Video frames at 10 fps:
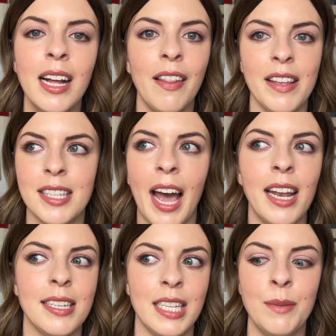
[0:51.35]
this
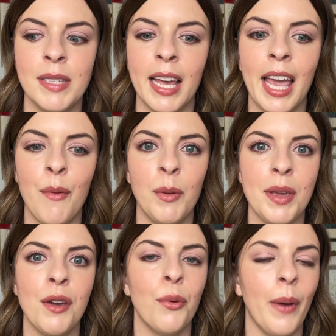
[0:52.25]
kind of seems like it would
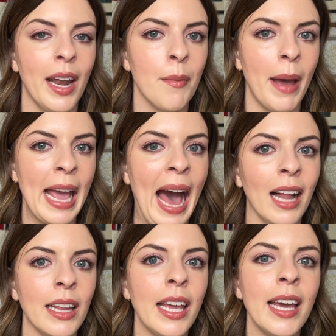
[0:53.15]
be right up my
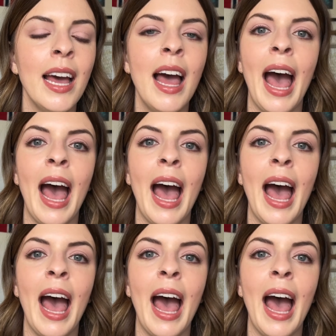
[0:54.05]
alley.